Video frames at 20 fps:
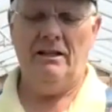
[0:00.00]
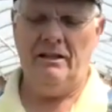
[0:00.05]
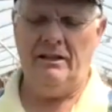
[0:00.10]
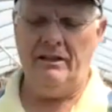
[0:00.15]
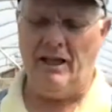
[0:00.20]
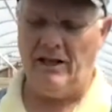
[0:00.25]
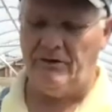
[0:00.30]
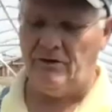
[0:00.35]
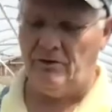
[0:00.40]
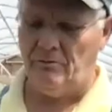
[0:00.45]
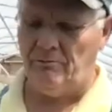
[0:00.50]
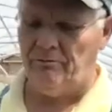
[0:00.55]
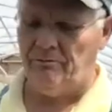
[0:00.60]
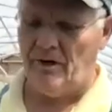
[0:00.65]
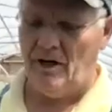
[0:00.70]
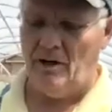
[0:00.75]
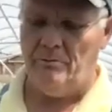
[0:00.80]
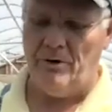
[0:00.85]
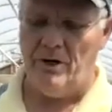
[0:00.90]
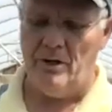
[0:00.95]
that's a,
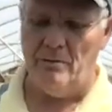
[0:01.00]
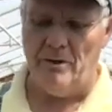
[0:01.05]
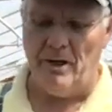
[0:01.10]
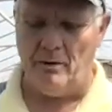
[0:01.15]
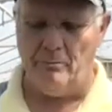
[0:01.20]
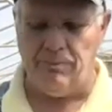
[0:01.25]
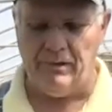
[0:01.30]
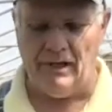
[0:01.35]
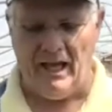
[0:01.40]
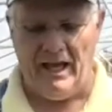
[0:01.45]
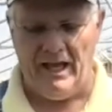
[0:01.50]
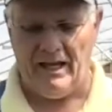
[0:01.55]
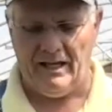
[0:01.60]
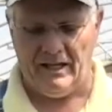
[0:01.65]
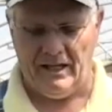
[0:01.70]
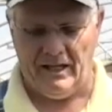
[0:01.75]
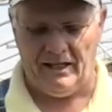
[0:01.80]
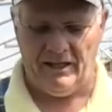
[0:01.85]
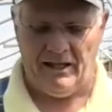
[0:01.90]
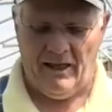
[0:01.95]
a pretty big plant,
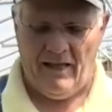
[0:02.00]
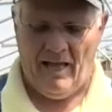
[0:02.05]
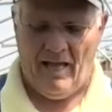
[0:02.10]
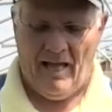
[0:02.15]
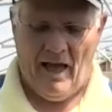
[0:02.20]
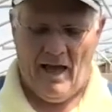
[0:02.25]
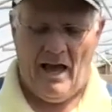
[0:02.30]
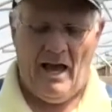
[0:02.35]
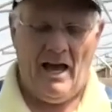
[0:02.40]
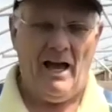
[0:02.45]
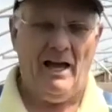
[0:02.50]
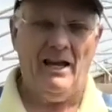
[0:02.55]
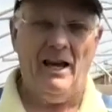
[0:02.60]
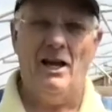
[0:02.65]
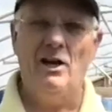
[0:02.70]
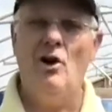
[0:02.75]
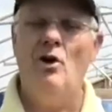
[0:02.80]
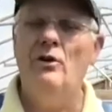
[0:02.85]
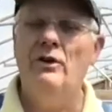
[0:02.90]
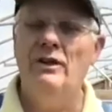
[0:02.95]
and and
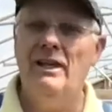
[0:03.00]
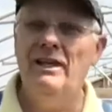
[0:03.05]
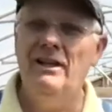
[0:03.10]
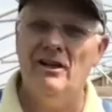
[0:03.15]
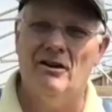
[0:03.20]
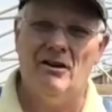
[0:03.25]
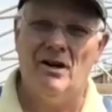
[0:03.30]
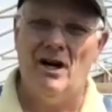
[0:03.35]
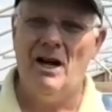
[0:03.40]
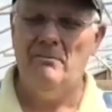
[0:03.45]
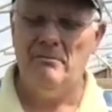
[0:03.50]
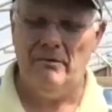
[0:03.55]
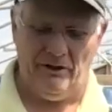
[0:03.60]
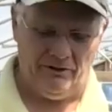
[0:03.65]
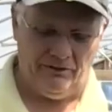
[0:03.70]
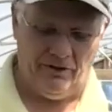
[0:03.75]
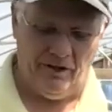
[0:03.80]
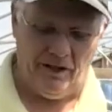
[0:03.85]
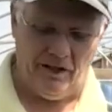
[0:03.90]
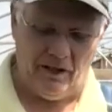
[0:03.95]
I don't need to cram
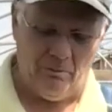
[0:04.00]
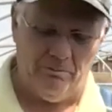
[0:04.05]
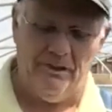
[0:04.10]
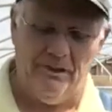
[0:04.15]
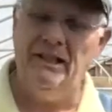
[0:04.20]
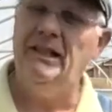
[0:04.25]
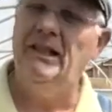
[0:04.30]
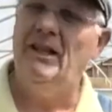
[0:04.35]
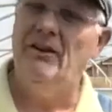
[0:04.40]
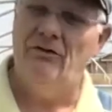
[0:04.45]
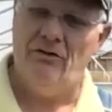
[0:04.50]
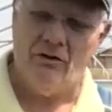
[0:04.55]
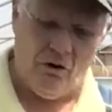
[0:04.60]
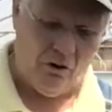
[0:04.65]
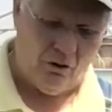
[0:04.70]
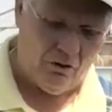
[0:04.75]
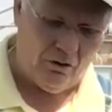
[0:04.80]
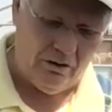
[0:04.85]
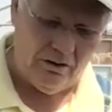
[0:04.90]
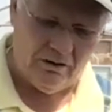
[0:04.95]
this thing completely
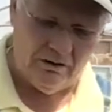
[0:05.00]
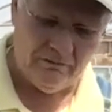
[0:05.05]
full.